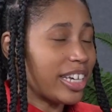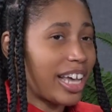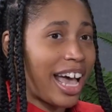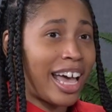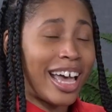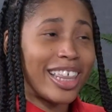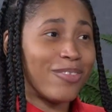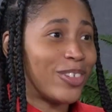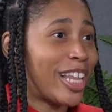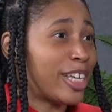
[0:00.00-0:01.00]
I
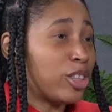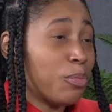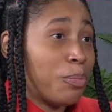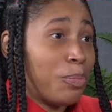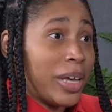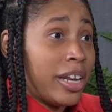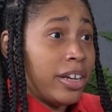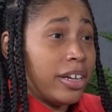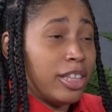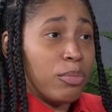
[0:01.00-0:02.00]
feel like the
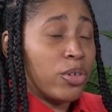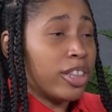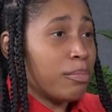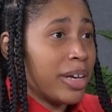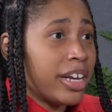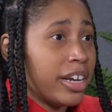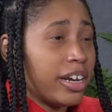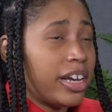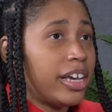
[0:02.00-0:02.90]
better, the more the better.